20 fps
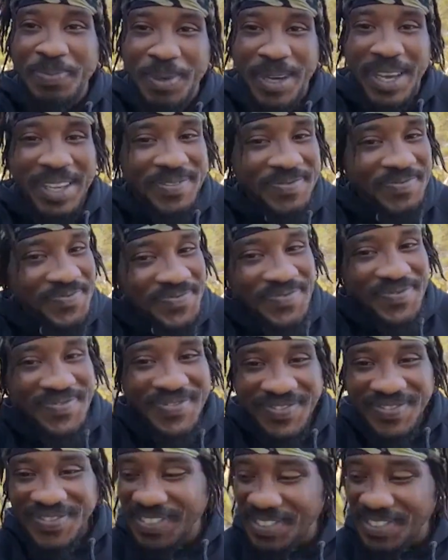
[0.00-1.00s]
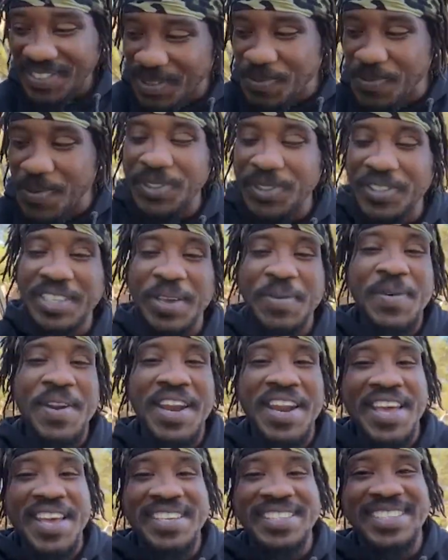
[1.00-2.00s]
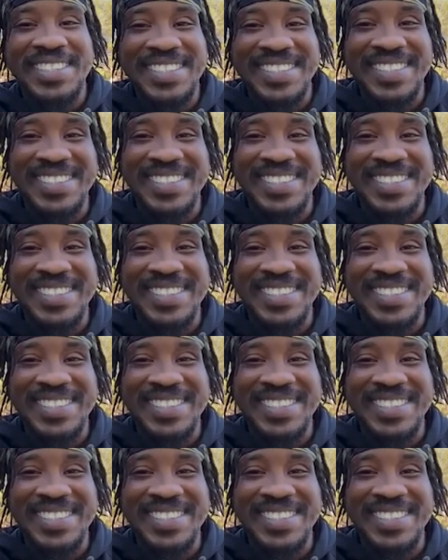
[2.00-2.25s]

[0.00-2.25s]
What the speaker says: But we'll see what it is.